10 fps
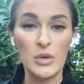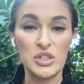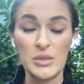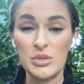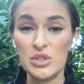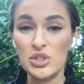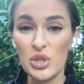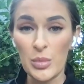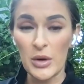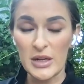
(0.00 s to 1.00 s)
which I'm
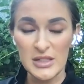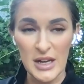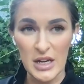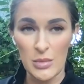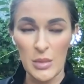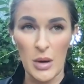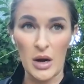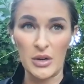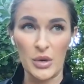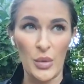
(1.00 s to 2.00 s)
super excited to be
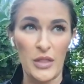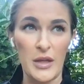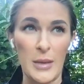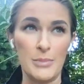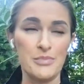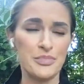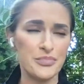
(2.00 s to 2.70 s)
partnered with them.